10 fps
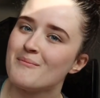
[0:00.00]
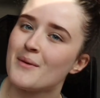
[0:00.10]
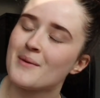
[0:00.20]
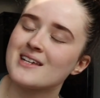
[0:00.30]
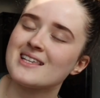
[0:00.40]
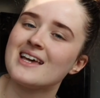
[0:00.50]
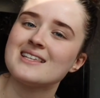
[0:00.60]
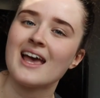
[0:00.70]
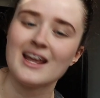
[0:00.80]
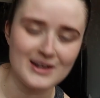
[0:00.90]
But because it
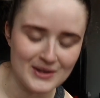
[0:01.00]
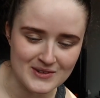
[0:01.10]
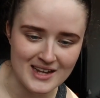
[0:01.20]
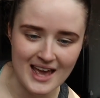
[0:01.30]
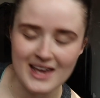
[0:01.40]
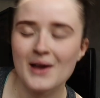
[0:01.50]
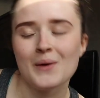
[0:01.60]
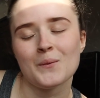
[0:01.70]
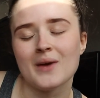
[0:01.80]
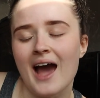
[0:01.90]
is a new day,
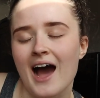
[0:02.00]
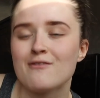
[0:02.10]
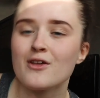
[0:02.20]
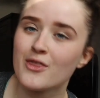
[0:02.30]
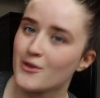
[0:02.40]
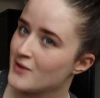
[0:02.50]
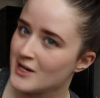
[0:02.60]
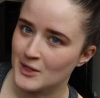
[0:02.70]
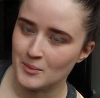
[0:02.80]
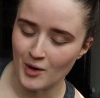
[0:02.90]
we have
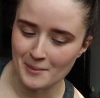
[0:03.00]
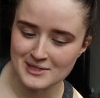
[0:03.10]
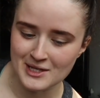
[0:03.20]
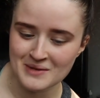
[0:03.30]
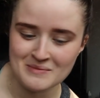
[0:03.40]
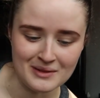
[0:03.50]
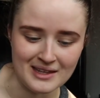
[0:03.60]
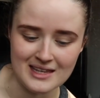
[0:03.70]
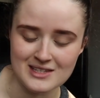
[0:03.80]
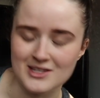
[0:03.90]
3 new prompts to complete.